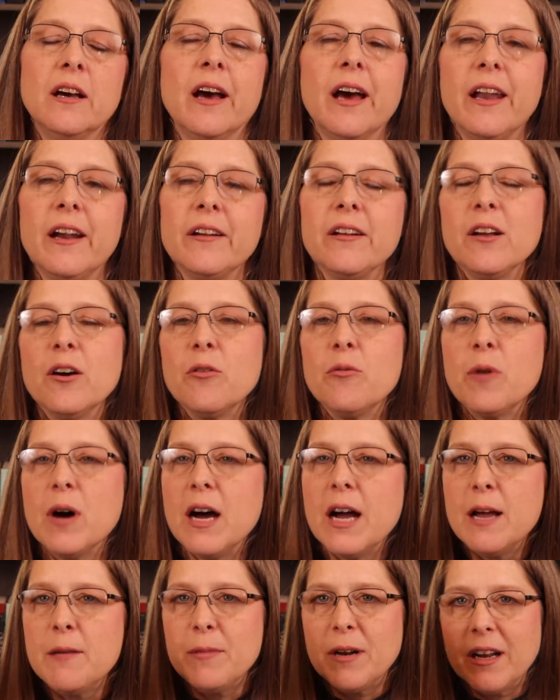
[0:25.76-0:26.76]
I don't know
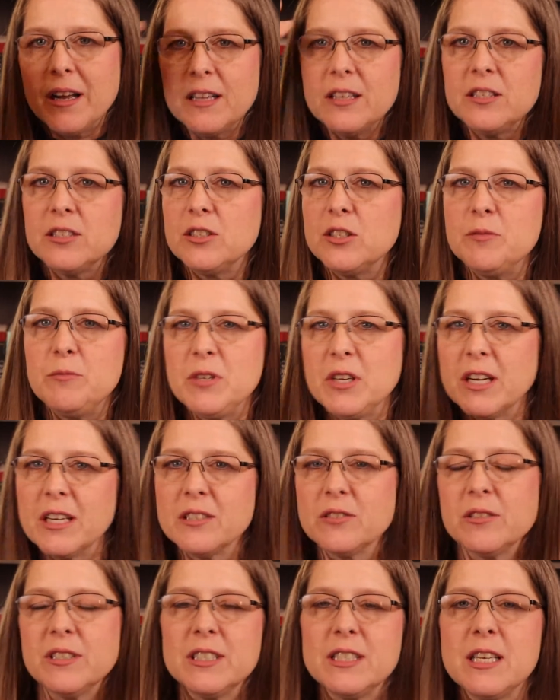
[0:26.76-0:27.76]
why, but I assume you
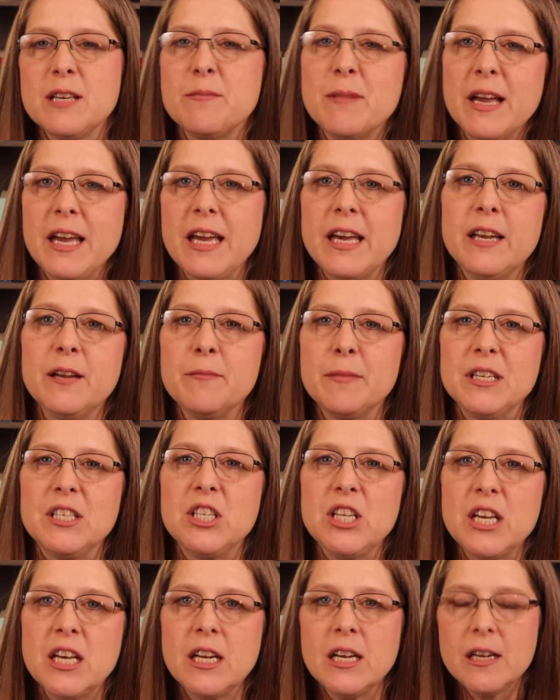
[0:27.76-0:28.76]
guys want to see my head and my
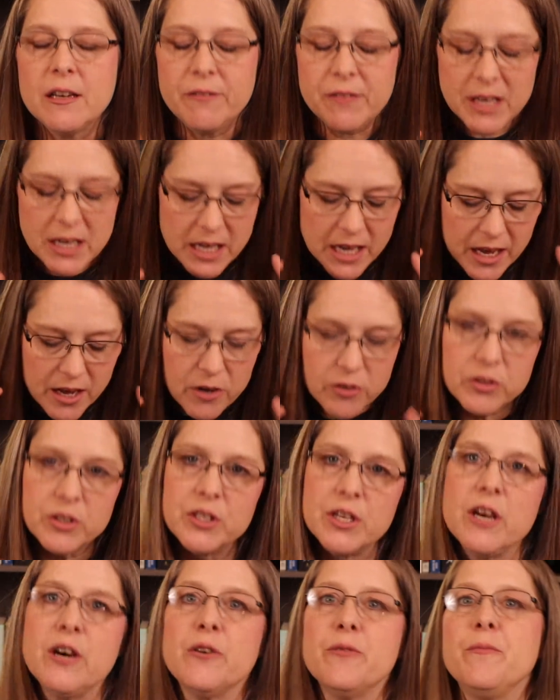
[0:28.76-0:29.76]
chin in a video,
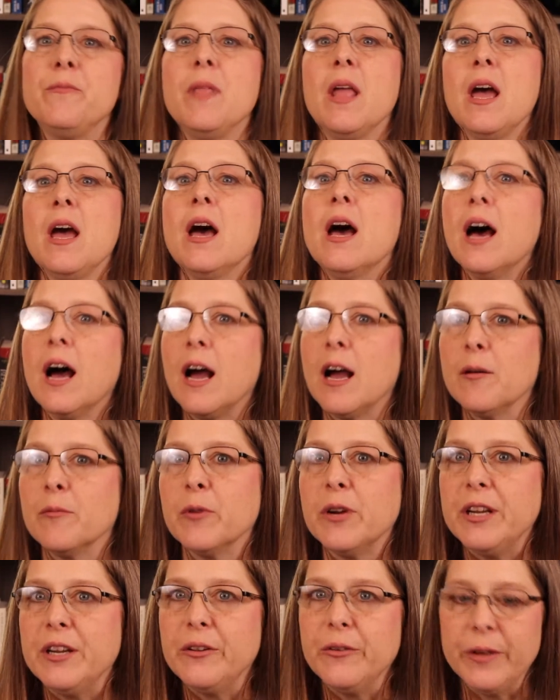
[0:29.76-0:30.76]
so I'm
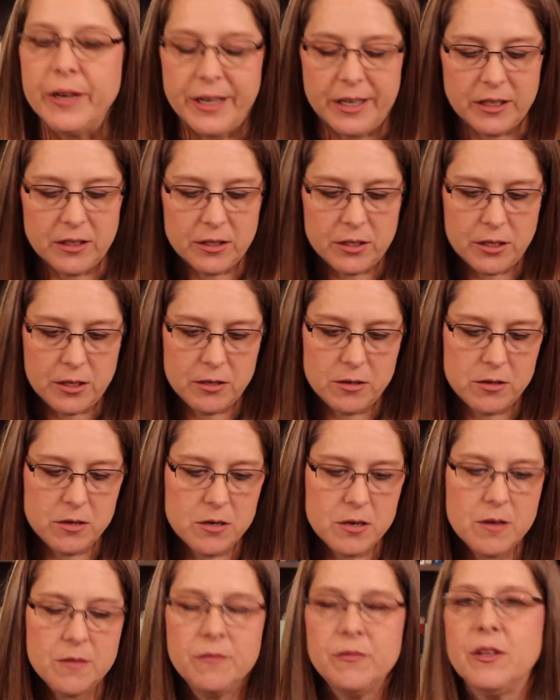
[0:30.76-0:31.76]
redoing it.
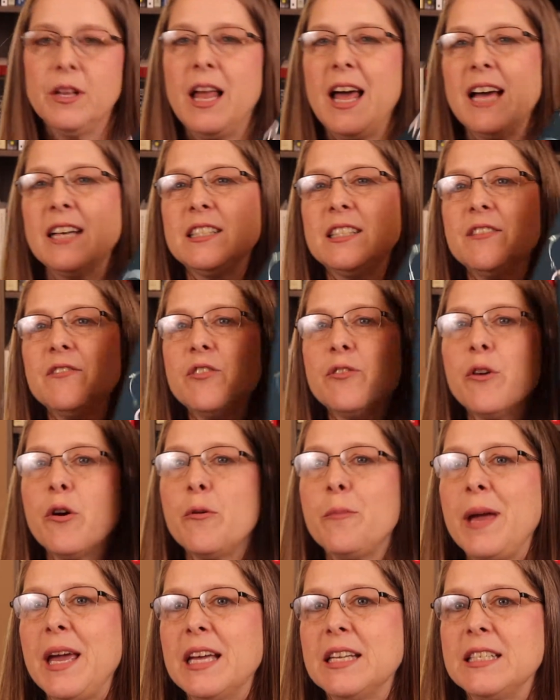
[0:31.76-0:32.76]
The Last of the
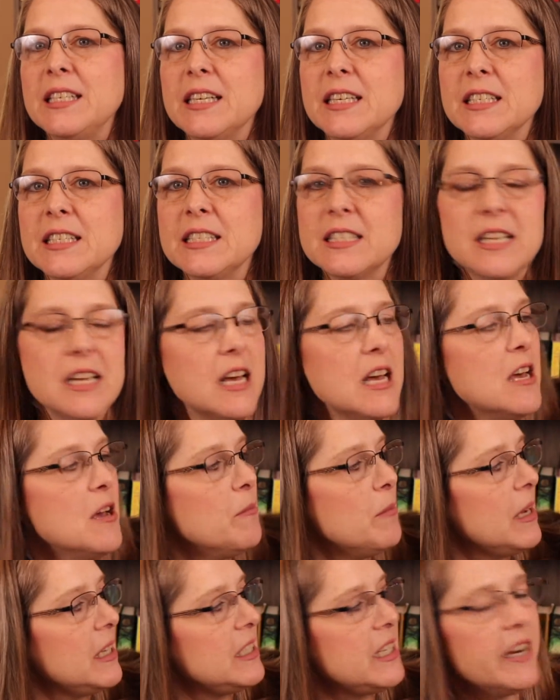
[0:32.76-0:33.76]
Romantics
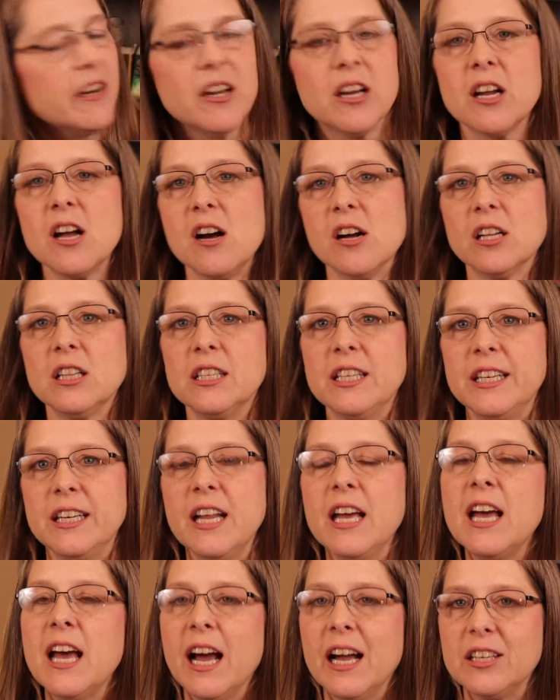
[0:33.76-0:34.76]
by Tara Conklin.
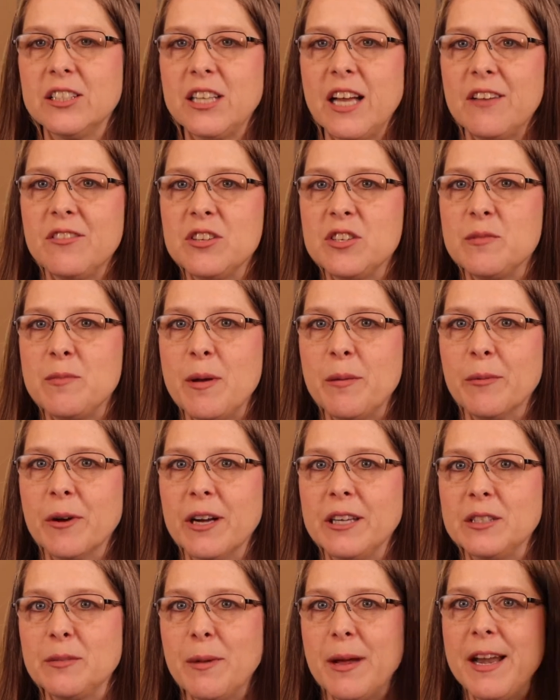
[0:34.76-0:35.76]
I should have this
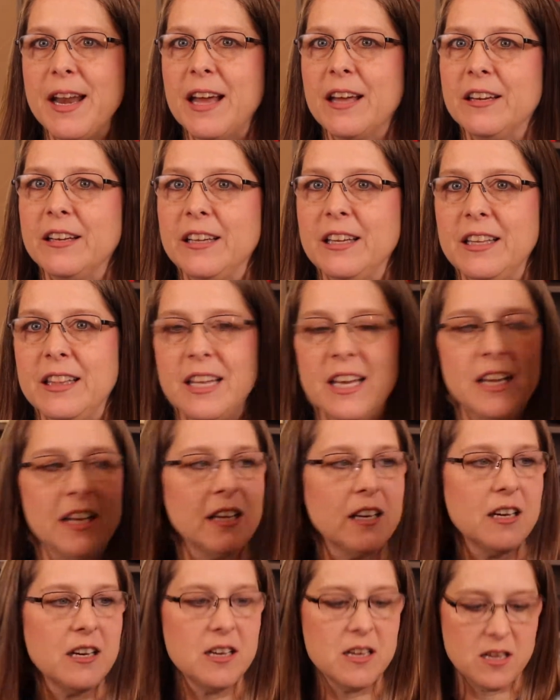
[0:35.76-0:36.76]
memorized by now, don't you
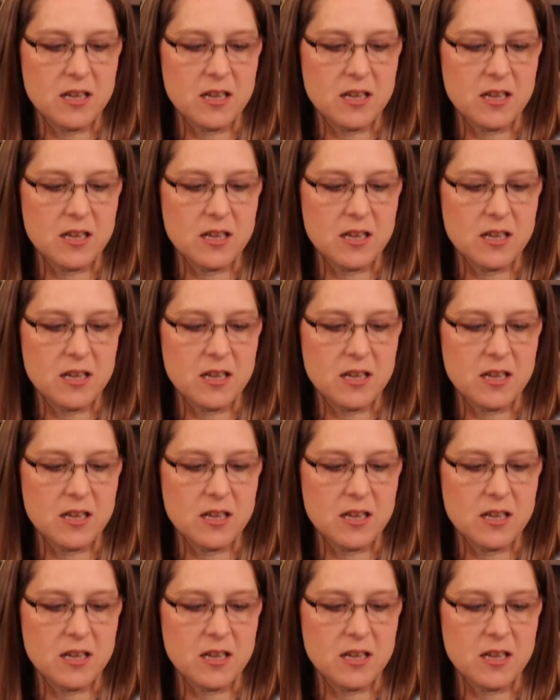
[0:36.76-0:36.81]
think?